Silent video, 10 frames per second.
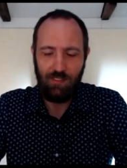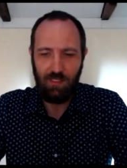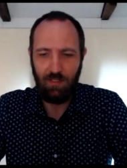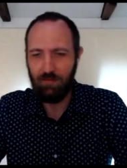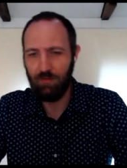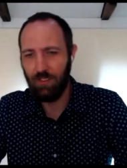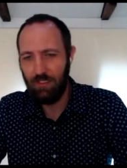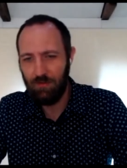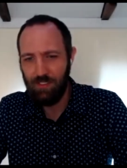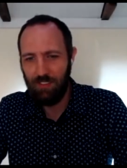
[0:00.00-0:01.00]
There's a lot of really
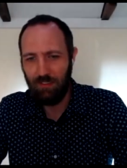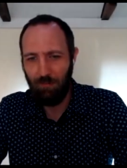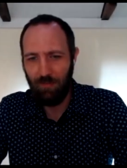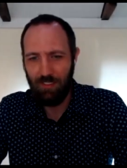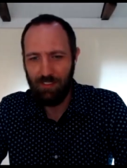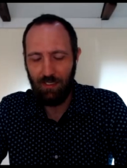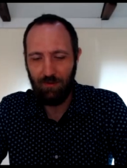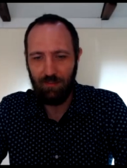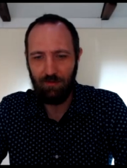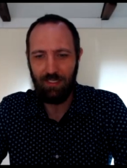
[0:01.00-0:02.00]
interesting companies out
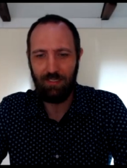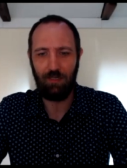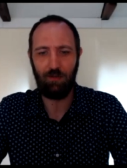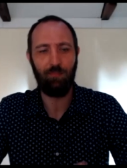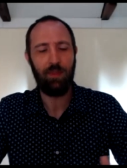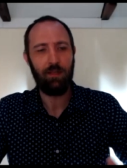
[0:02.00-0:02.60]
there right now